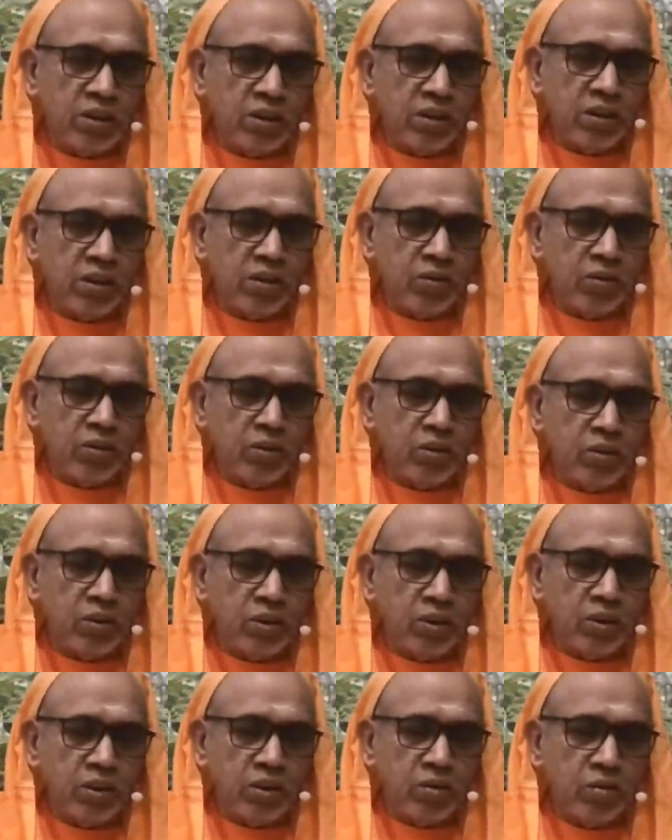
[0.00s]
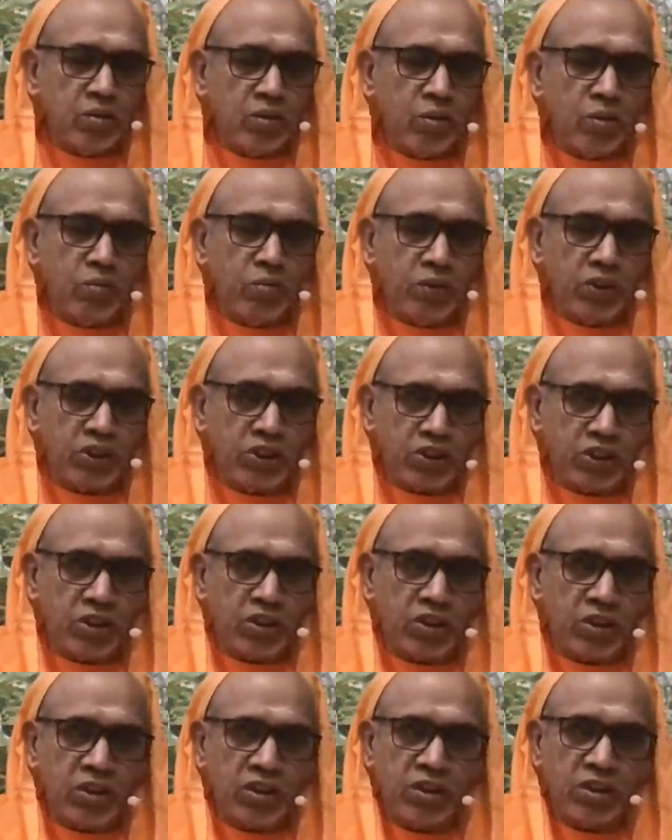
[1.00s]
the gold
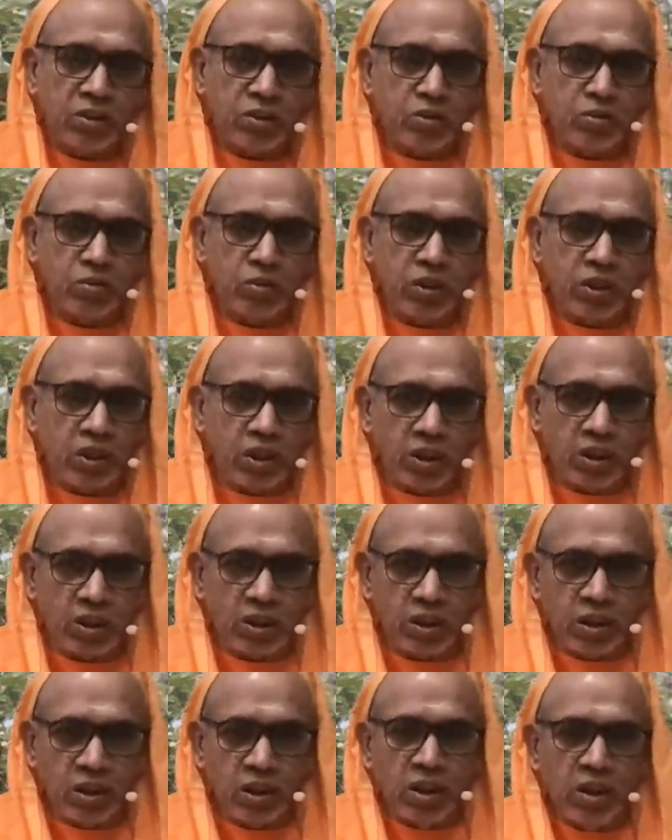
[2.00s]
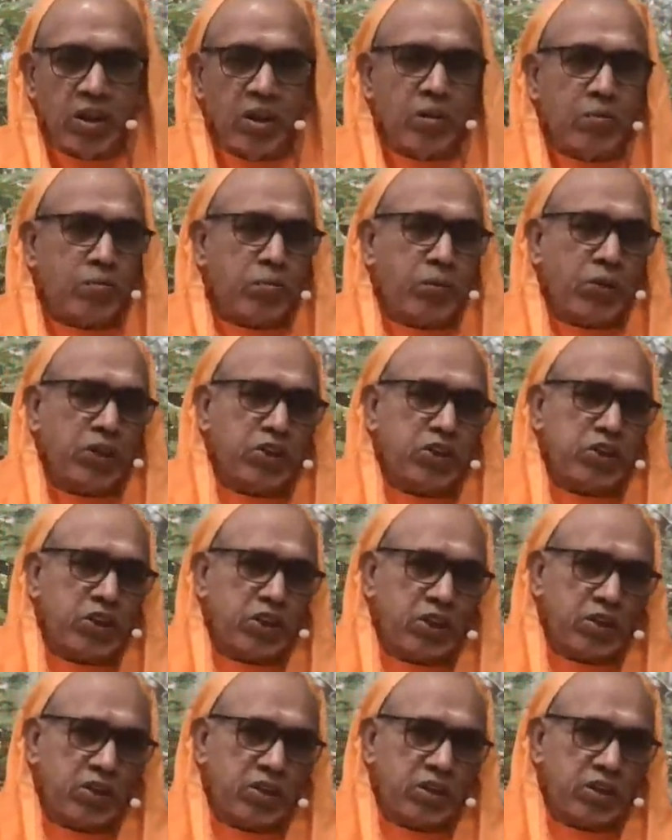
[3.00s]
merchant, the jeweler,
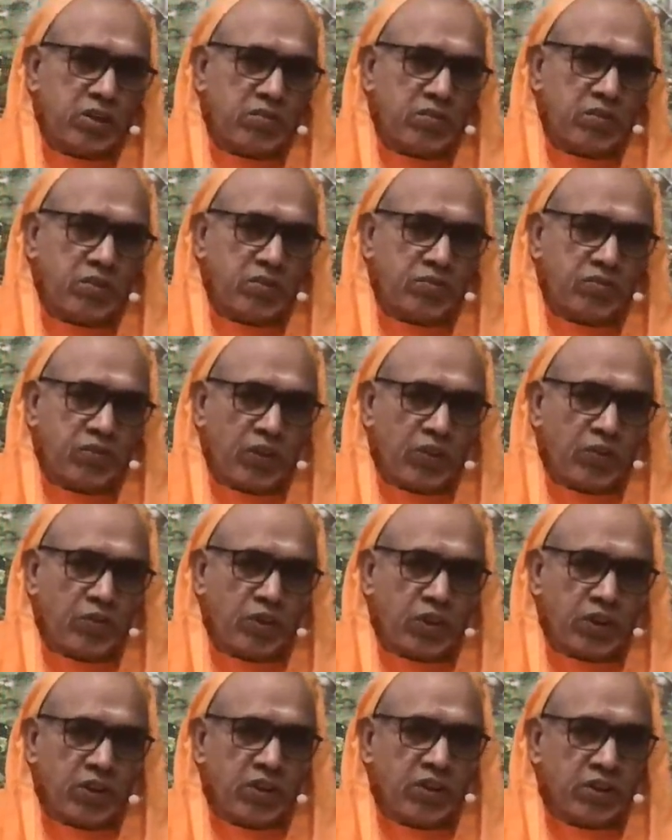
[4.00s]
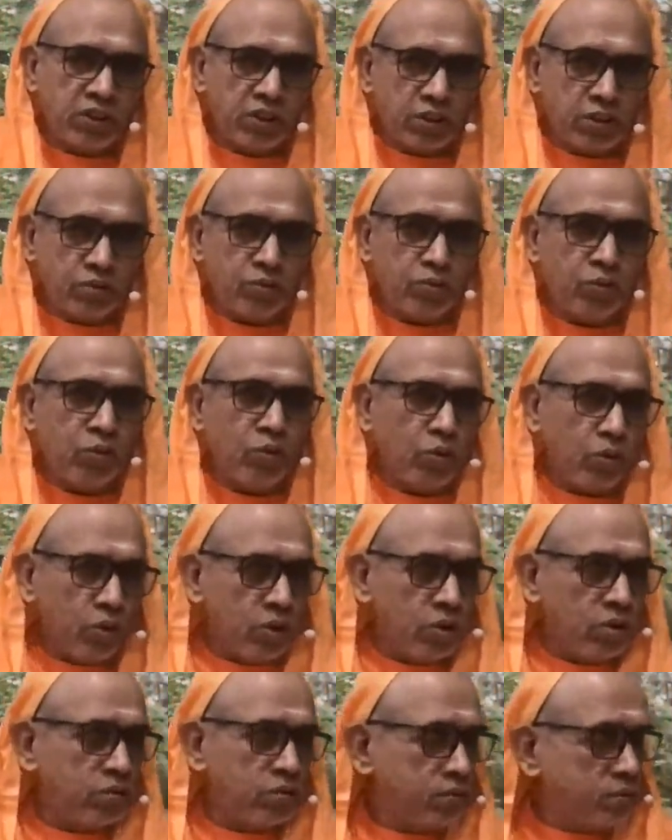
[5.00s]
purchased 5 kgs of
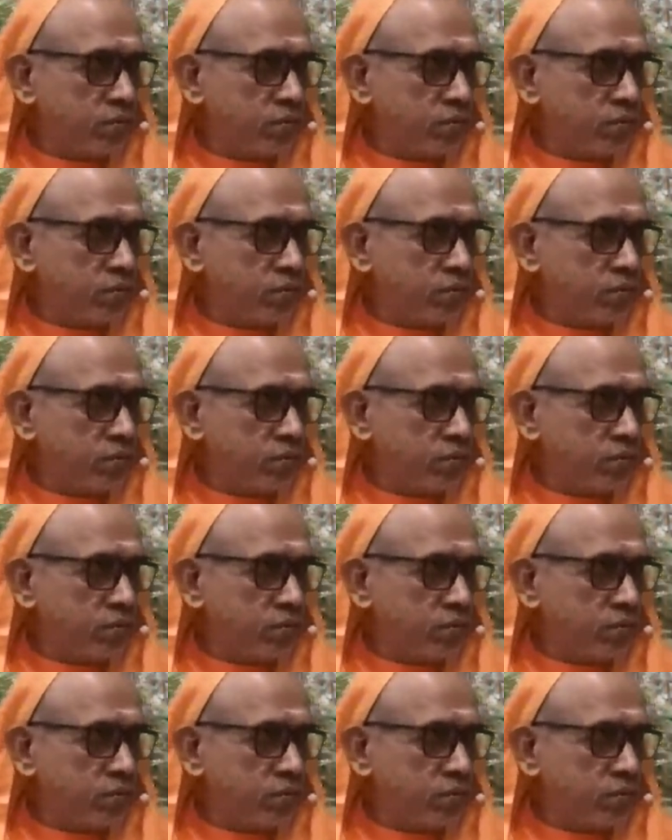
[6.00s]
gold.